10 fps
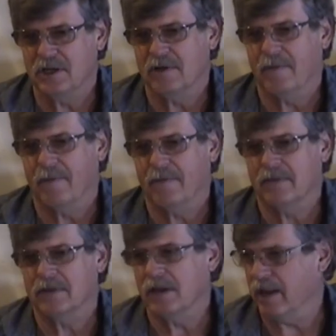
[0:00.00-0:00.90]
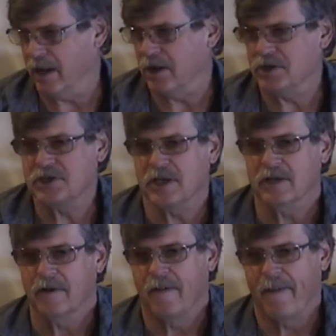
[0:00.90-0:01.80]
the change has to be
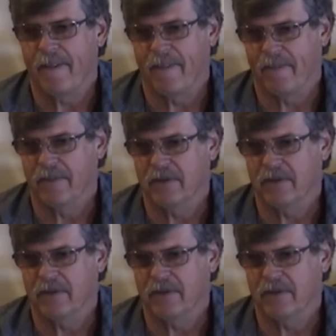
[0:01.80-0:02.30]
inward.